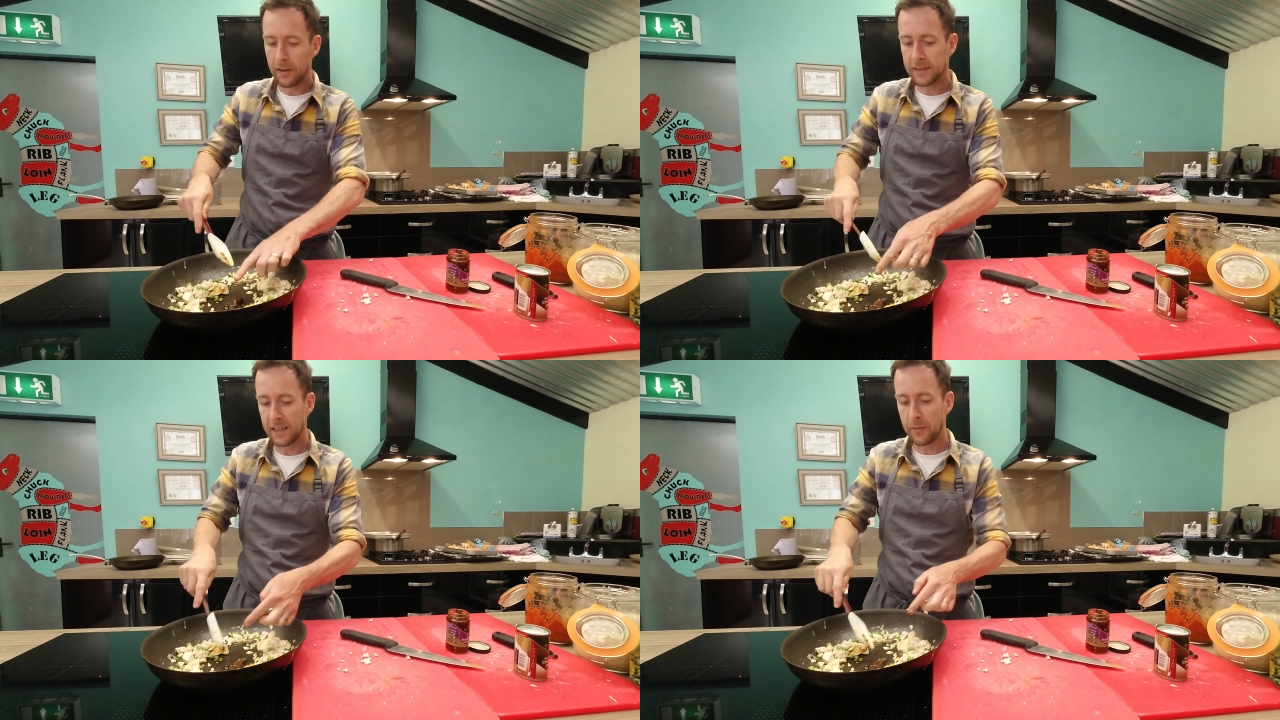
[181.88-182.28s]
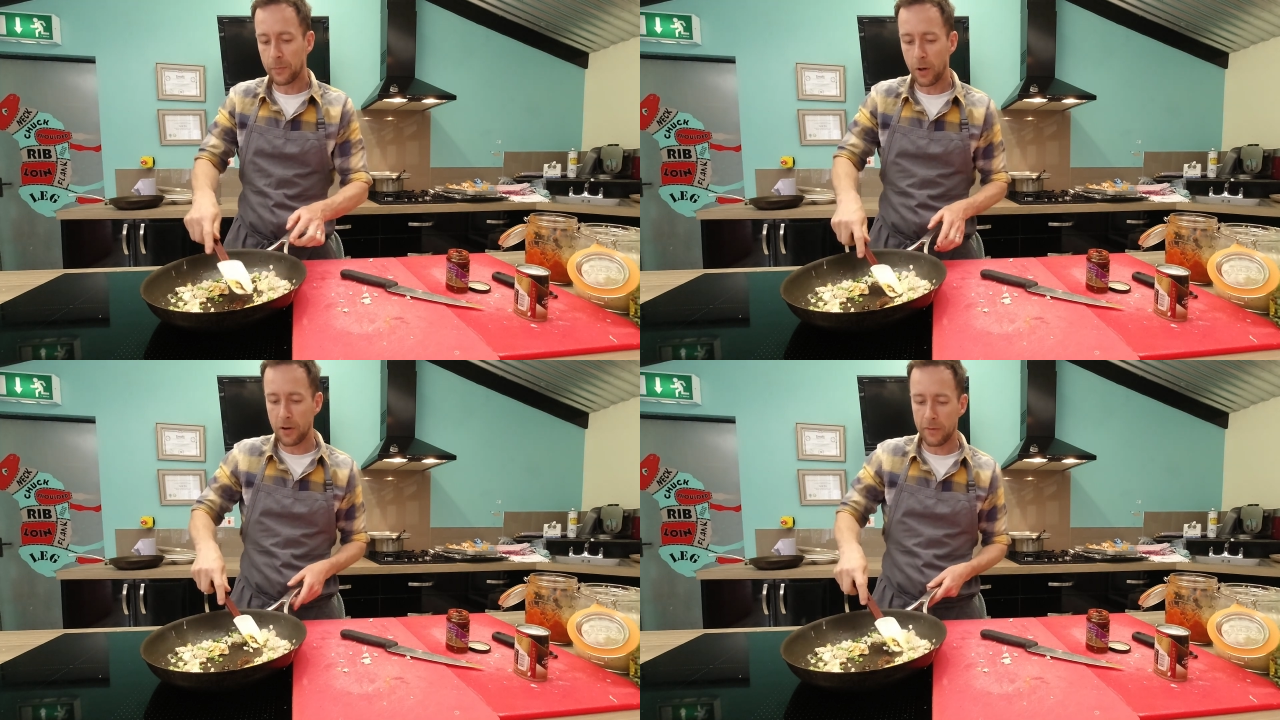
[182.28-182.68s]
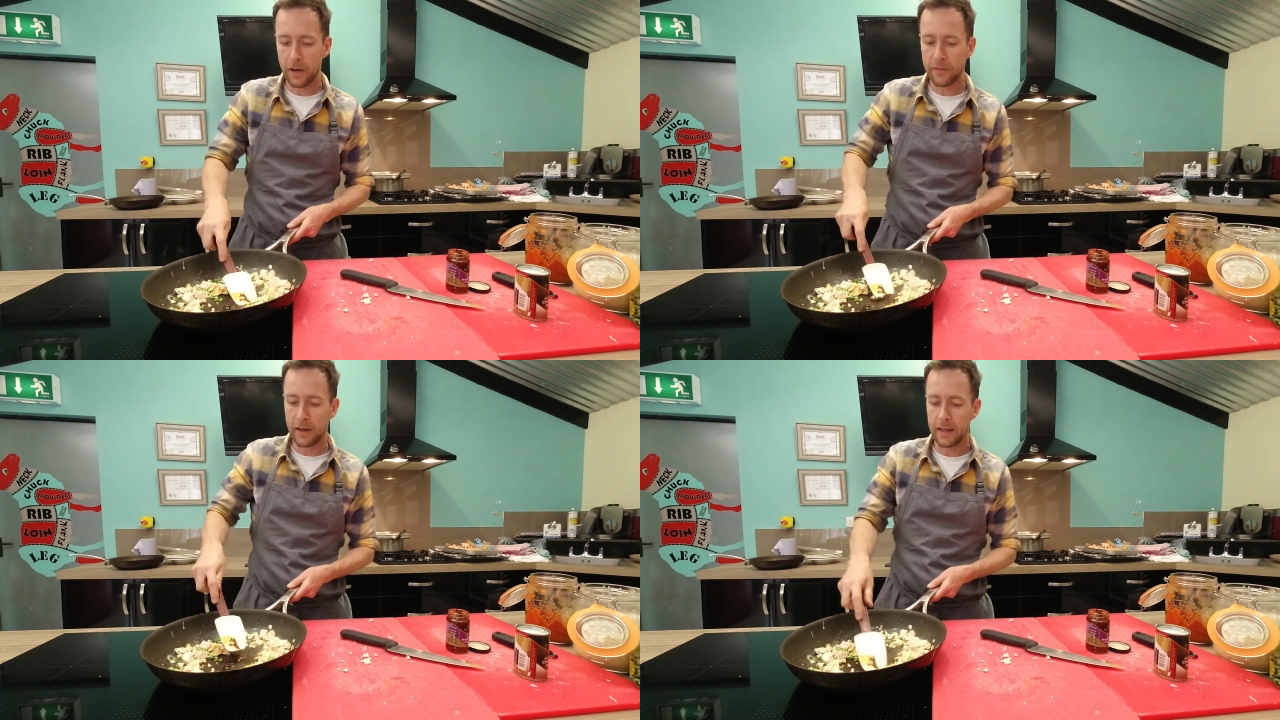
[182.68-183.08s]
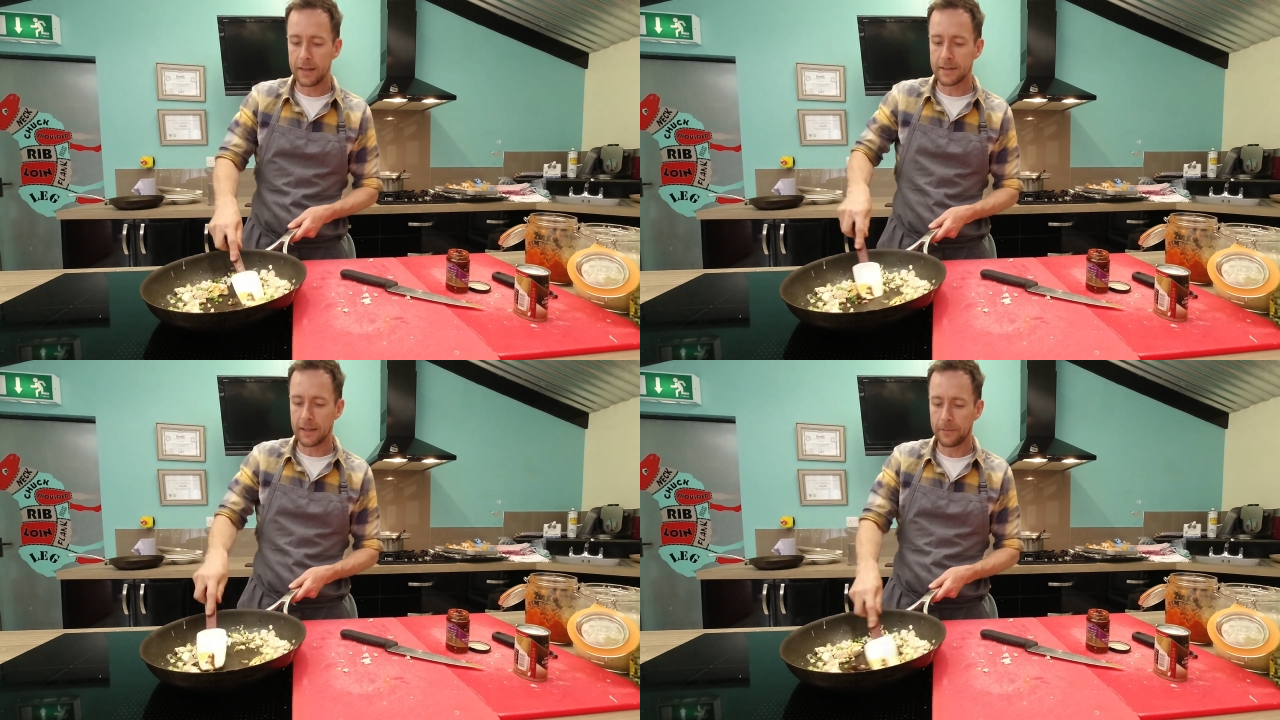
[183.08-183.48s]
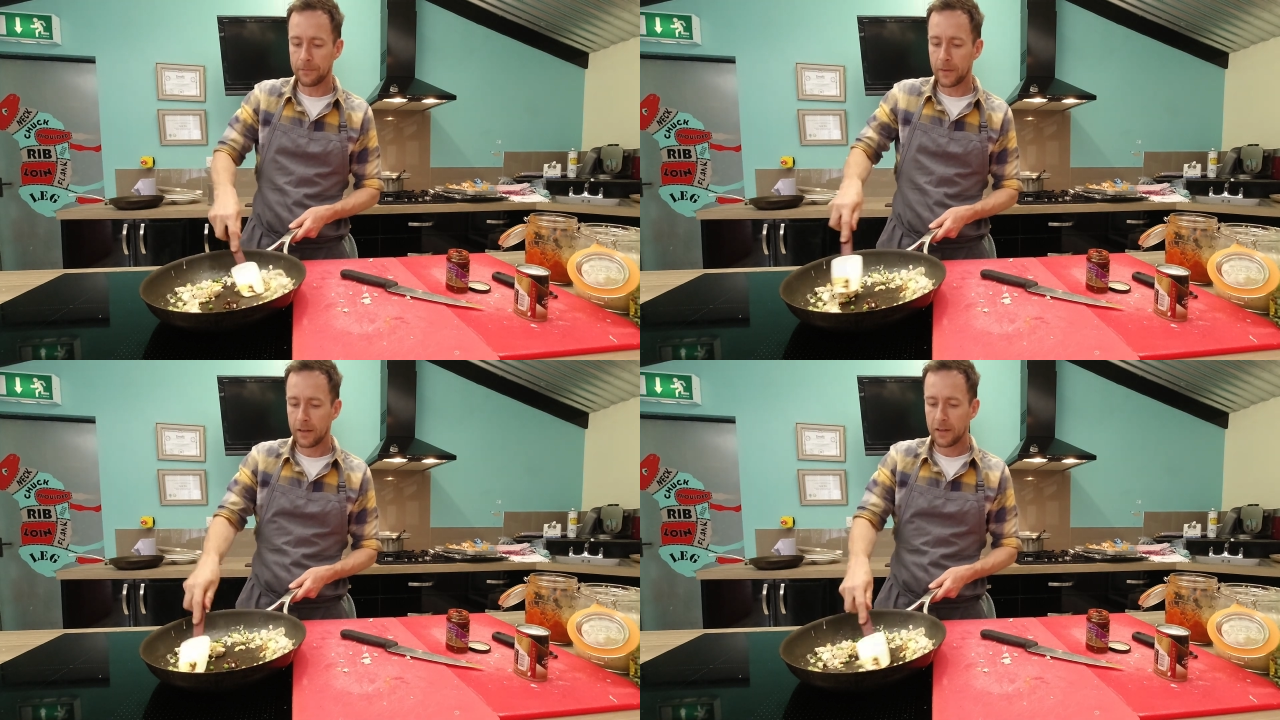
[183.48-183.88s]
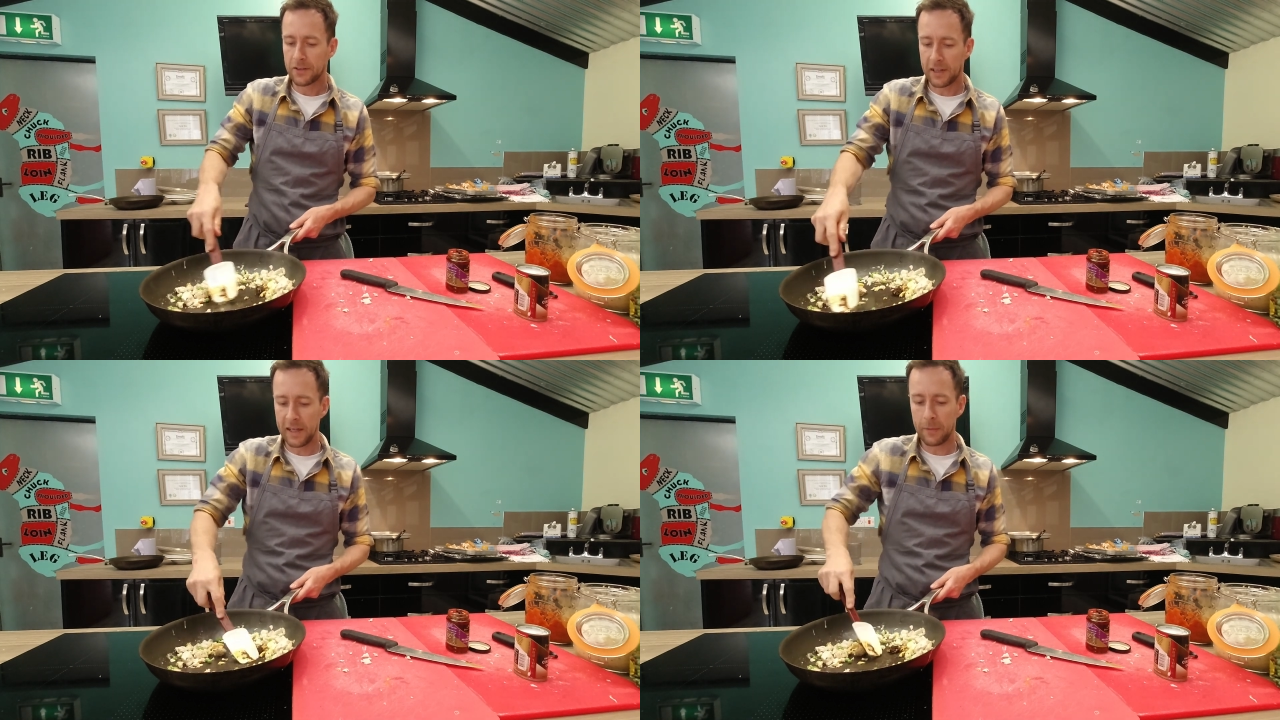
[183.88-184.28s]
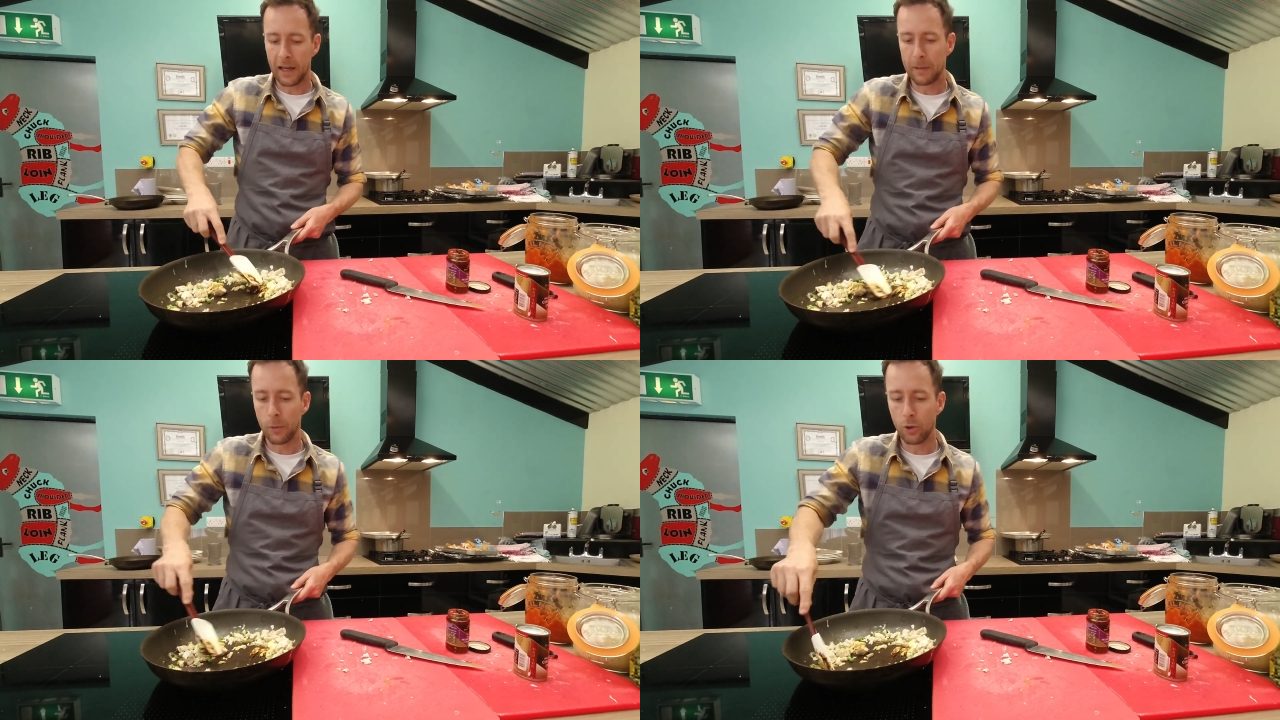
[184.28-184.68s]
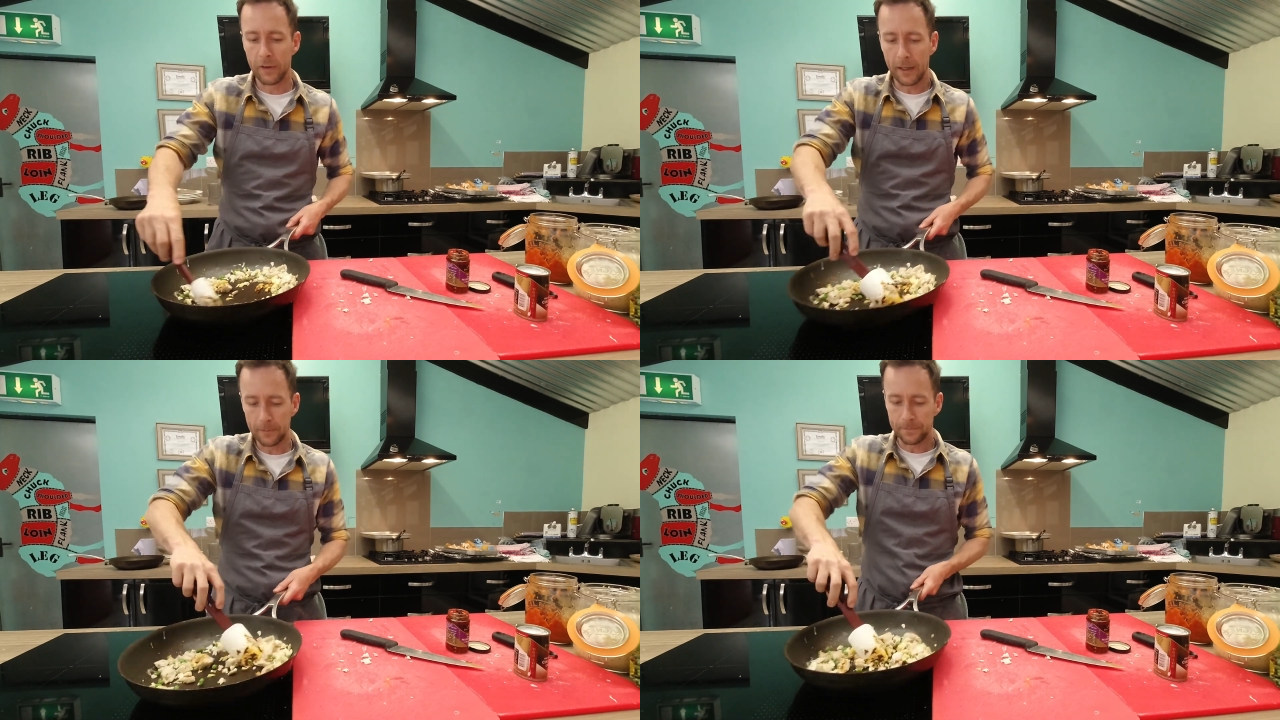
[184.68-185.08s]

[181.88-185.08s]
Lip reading: because it can burn very, very easily. So keep that moving.